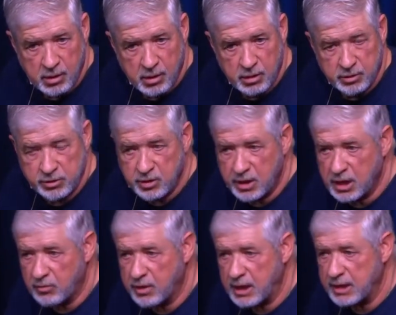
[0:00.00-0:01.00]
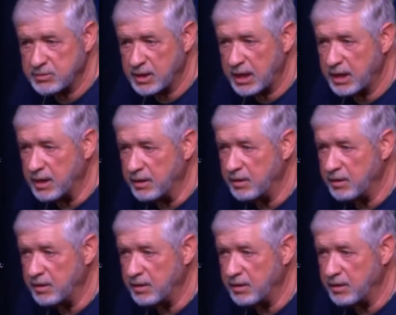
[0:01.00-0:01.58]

Did you hear what I said?